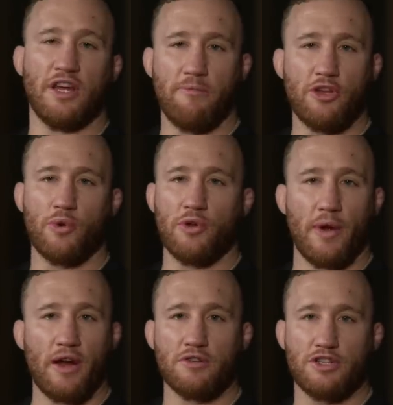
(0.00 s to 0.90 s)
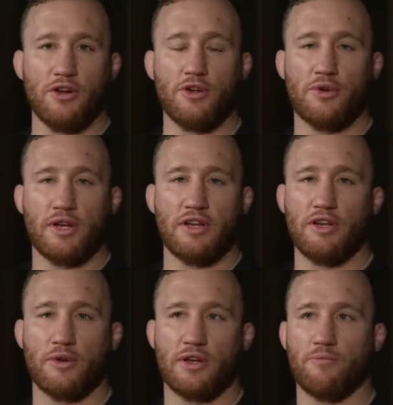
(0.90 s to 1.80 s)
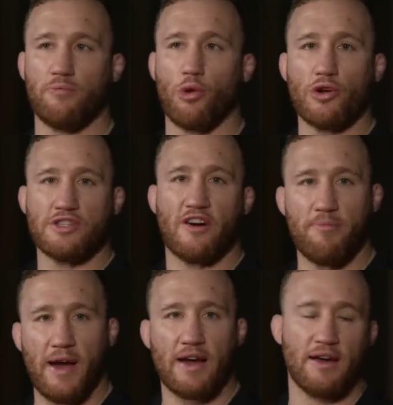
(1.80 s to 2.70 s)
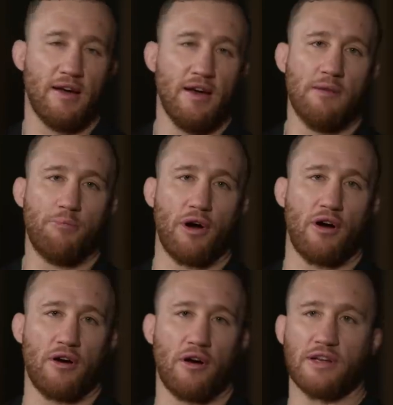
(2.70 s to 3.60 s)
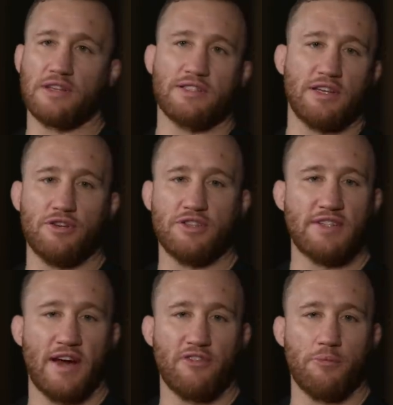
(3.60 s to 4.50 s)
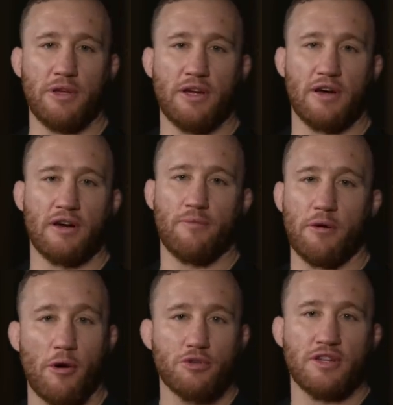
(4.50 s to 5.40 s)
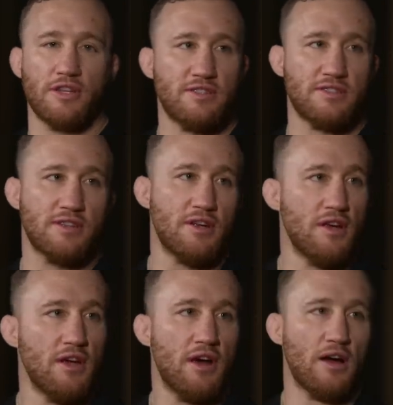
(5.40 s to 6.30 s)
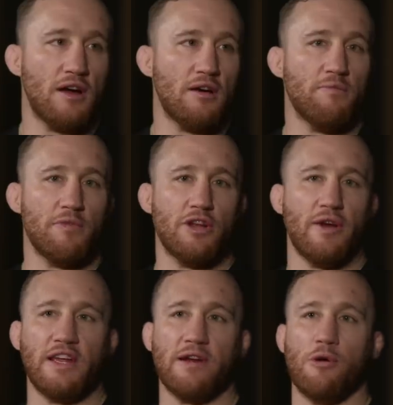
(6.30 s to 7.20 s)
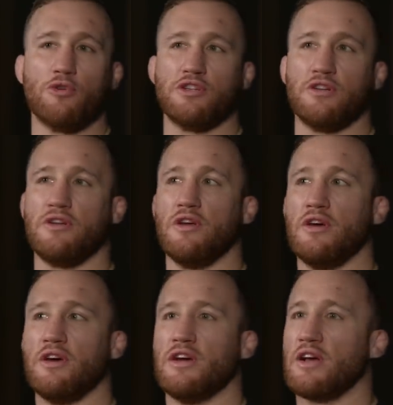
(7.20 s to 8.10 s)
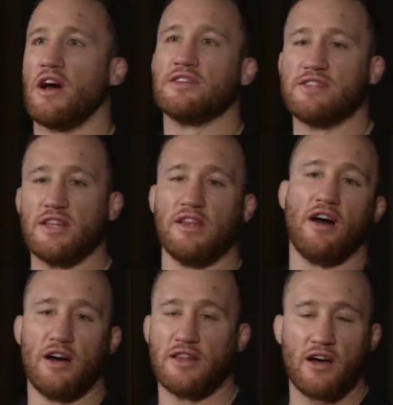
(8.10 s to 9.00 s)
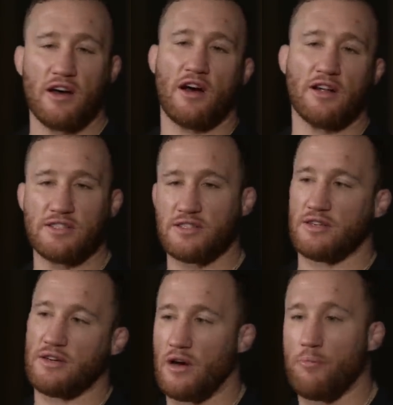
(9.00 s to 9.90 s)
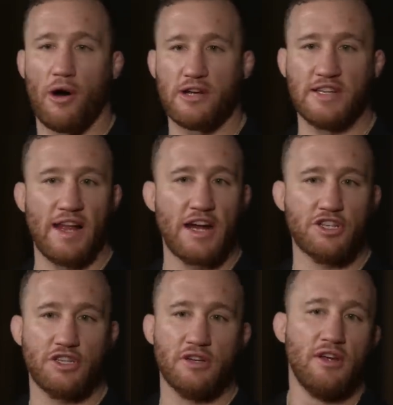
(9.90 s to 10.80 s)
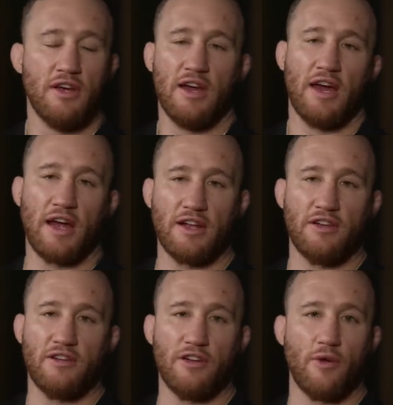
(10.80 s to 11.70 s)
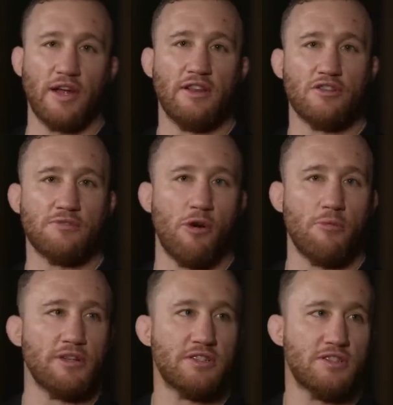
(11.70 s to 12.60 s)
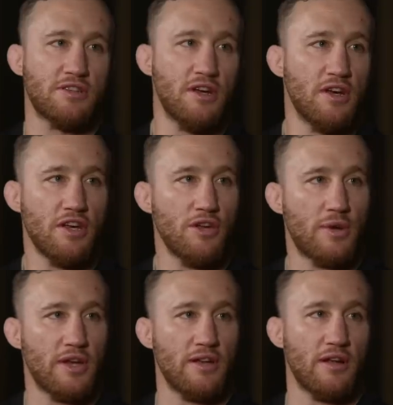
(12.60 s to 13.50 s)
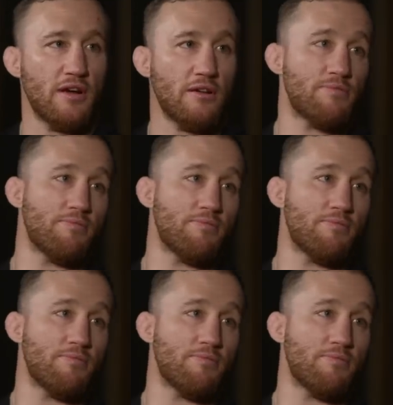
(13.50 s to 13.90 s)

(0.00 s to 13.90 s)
in between rounds, you know, you can you can pull yourself back, but honestly, you just have to be um, emotionless. Mm. you know, any emotion causes a thought. A thought causes a, a, pause in action, and you know, in those moments, you can, uh,